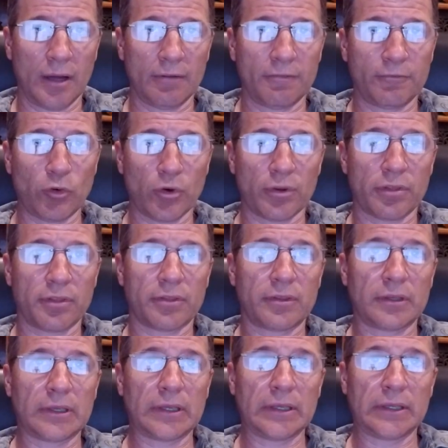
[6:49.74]
Fourth,
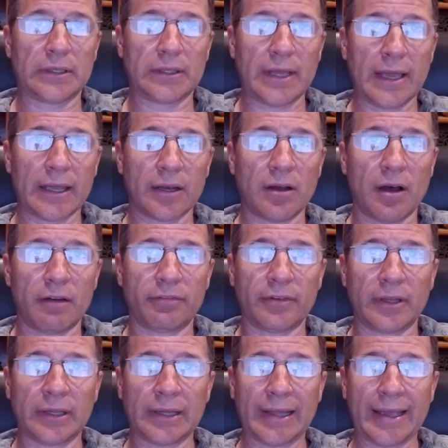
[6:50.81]
taking off
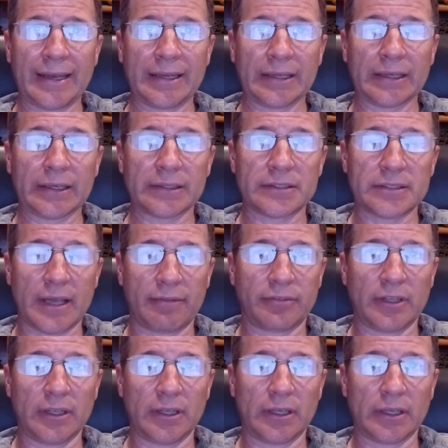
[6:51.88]
and landing
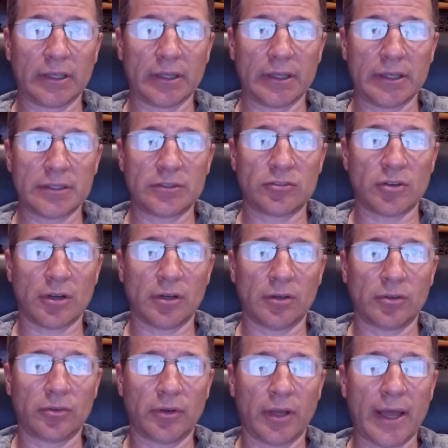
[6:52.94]
safety. This
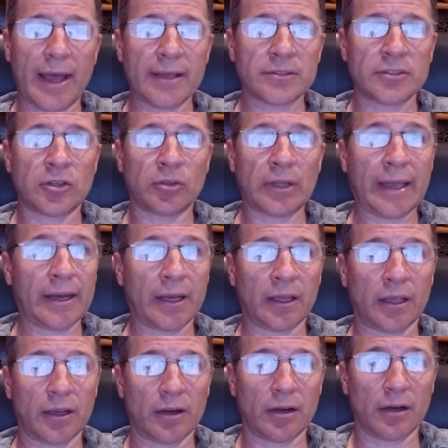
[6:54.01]
drone has no landing
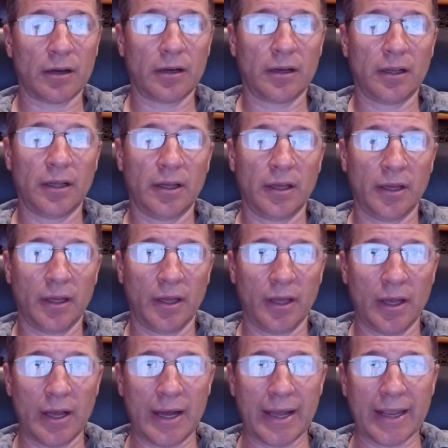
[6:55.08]
gear.
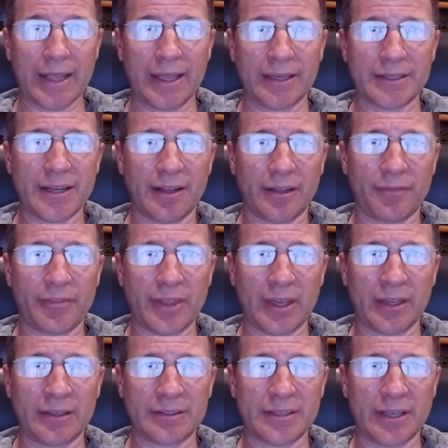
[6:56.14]
I can't tell if they
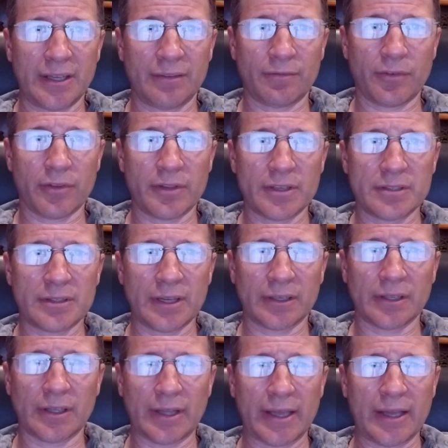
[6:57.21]
intend for this thing
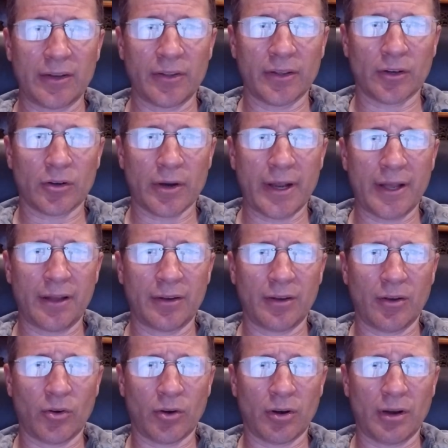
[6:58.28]
to land on the ground
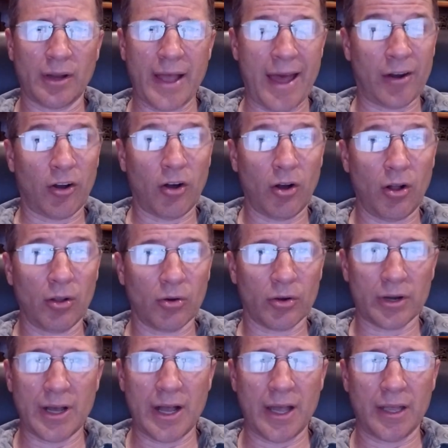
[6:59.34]
or at all or
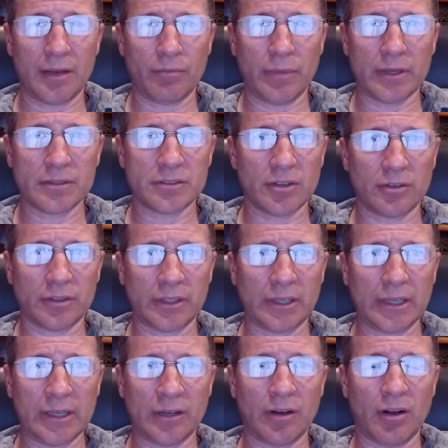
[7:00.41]
not, but
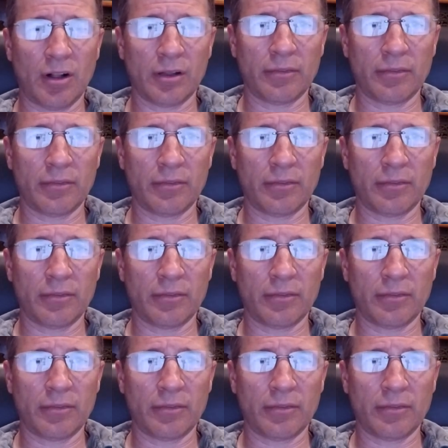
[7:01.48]
certainly in all of